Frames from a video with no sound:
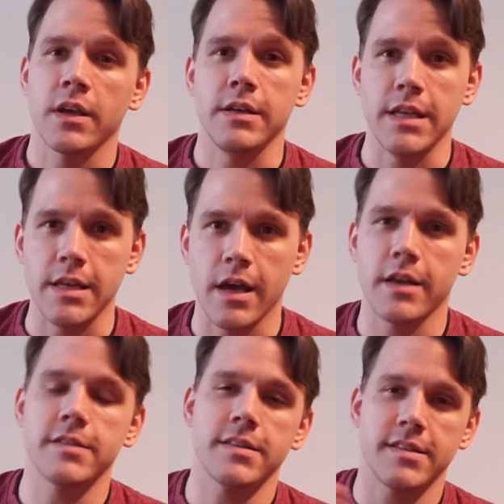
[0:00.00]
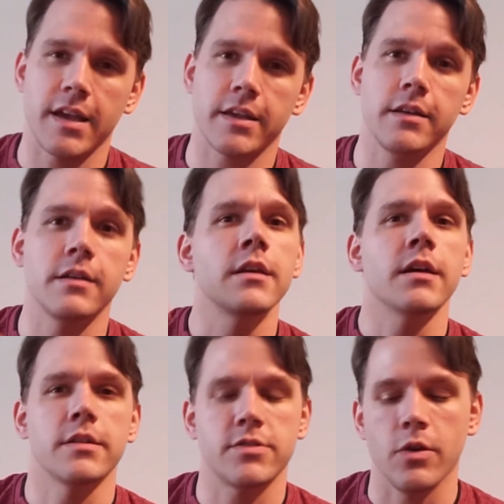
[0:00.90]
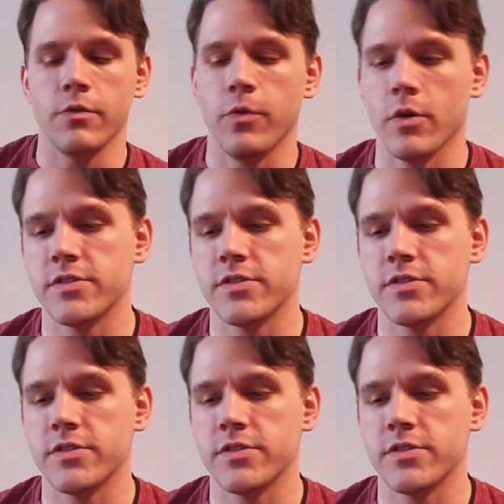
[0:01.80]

Nidan is the second, and so forth.